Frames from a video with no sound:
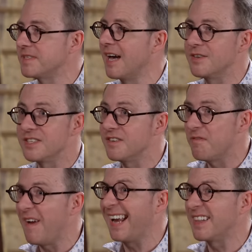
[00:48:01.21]
How does it
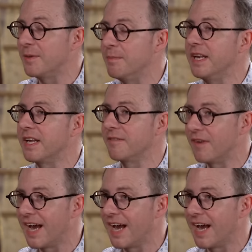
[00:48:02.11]
affect the meaning of